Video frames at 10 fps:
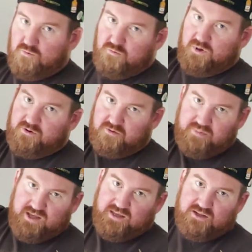Welcome
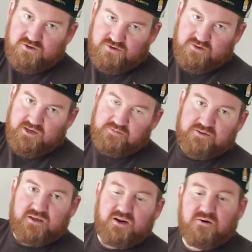back into the
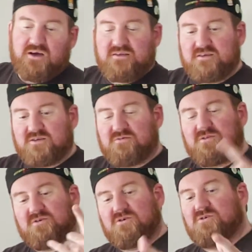Upstate Oasis
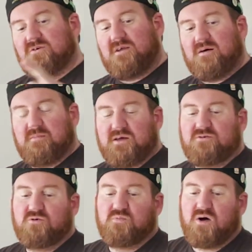with yours truly, Nutmeg
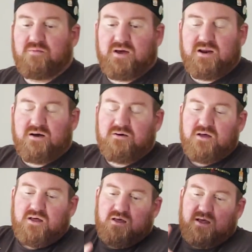2 Palmetto.
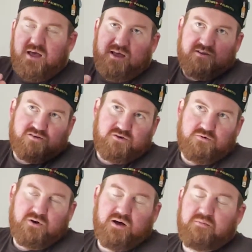As you
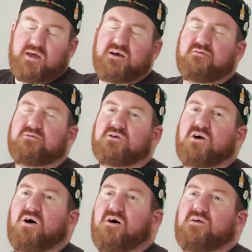may have
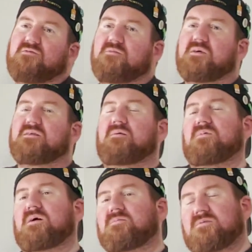recalled from the
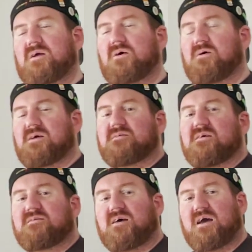temporary Upstate
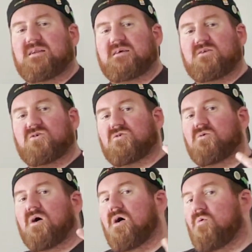Oasis, I did
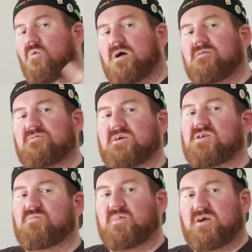do one of
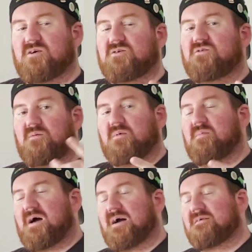these beers from the
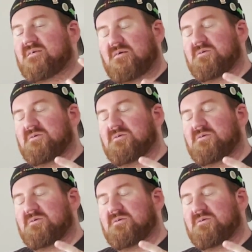box that